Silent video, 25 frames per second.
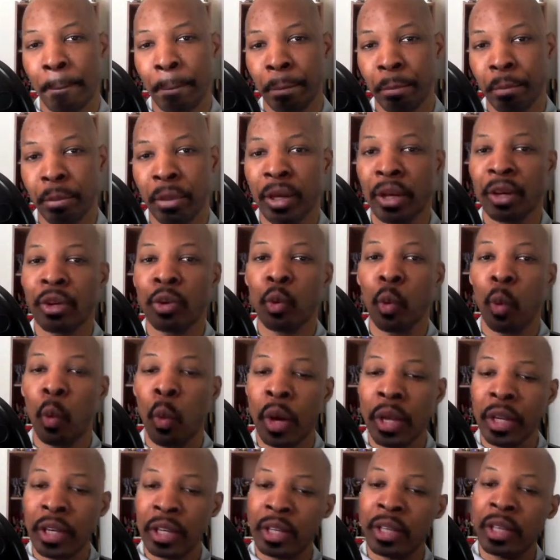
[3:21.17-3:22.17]
Because
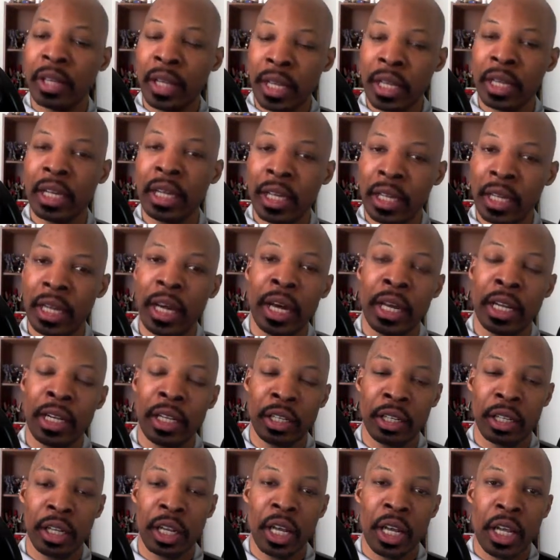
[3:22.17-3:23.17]
once they get
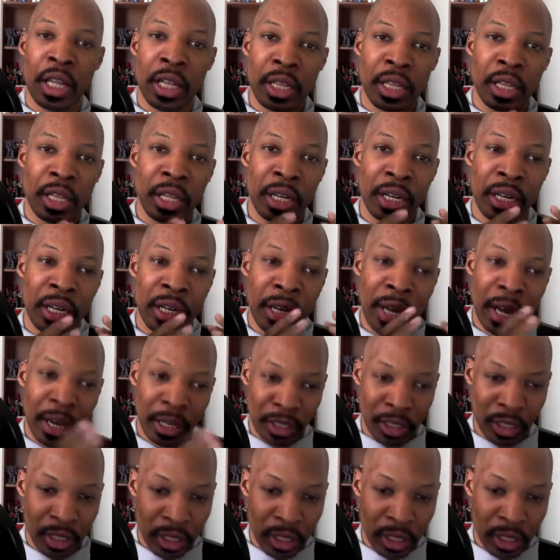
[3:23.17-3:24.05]
the next